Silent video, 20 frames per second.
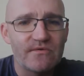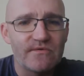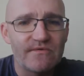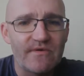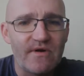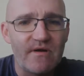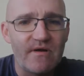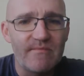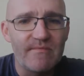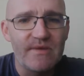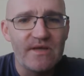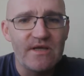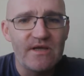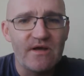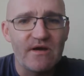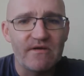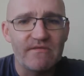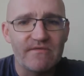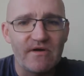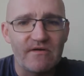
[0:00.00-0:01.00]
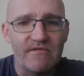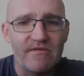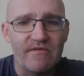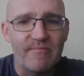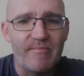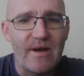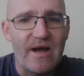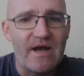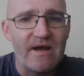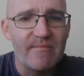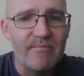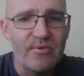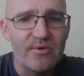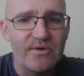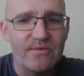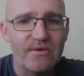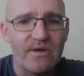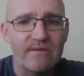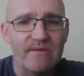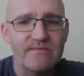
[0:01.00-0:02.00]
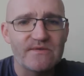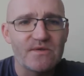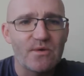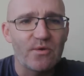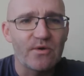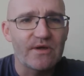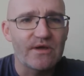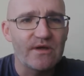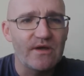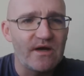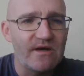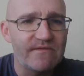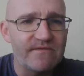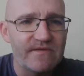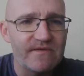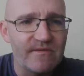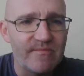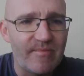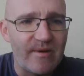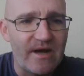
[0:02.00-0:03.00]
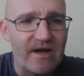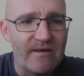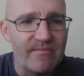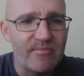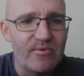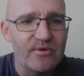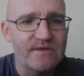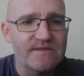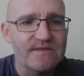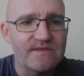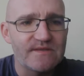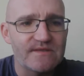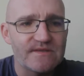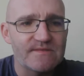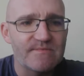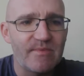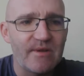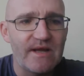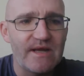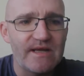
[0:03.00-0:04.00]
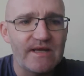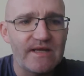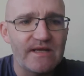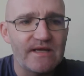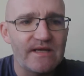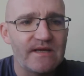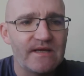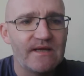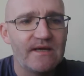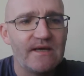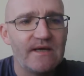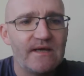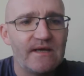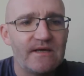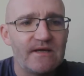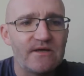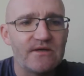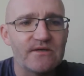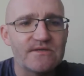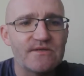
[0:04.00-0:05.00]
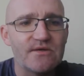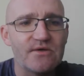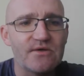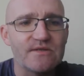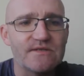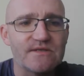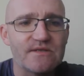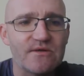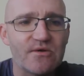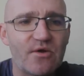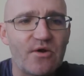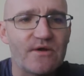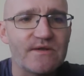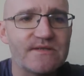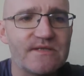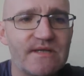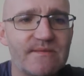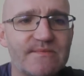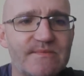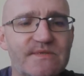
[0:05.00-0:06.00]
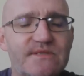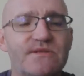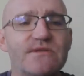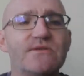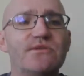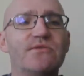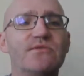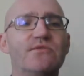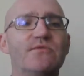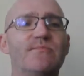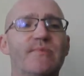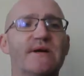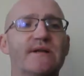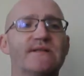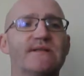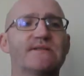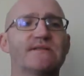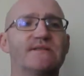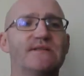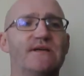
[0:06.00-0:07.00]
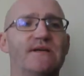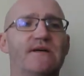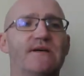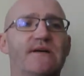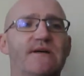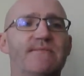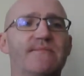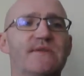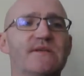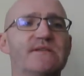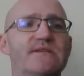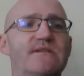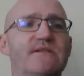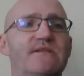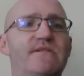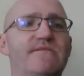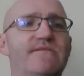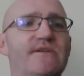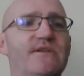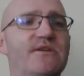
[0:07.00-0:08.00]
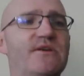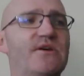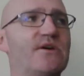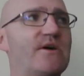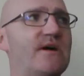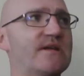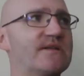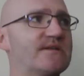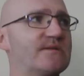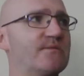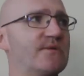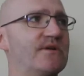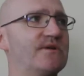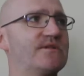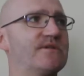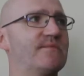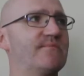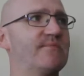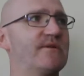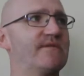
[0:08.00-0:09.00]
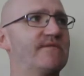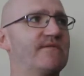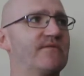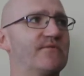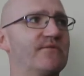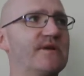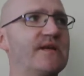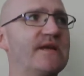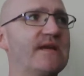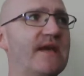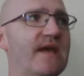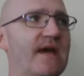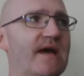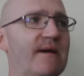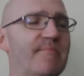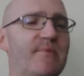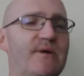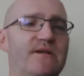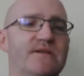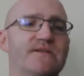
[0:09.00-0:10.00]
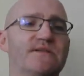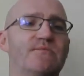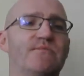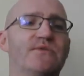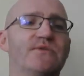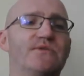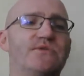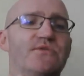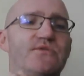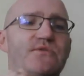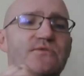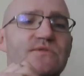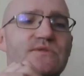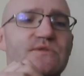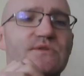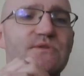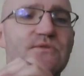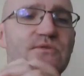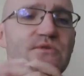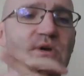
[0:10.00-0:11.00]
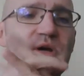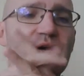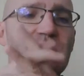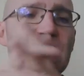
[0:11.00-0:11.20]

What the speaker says: from me of a PowerPoint where I'm talking over the PowerPoint and explaining certain concepts to you. But this little video, I just want to do a bit of a recap. I just want you to